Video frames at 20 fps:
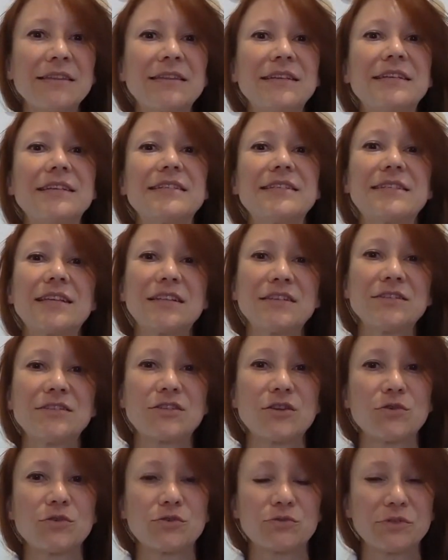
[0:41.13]
the
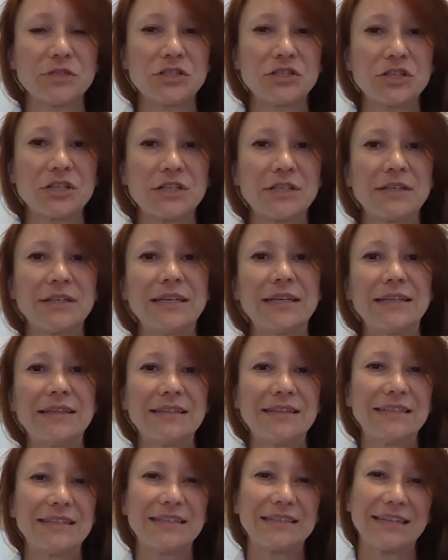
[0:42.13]
sun-soaked region in
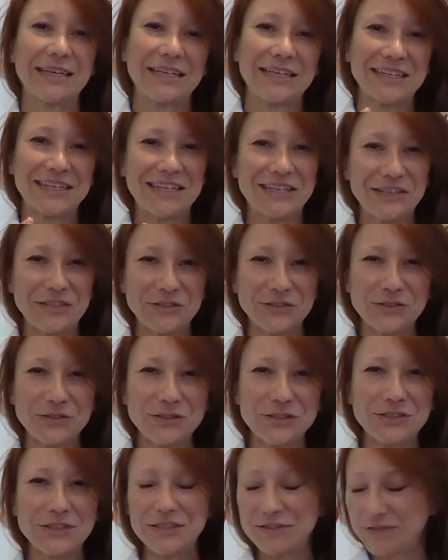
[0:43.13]
the, heel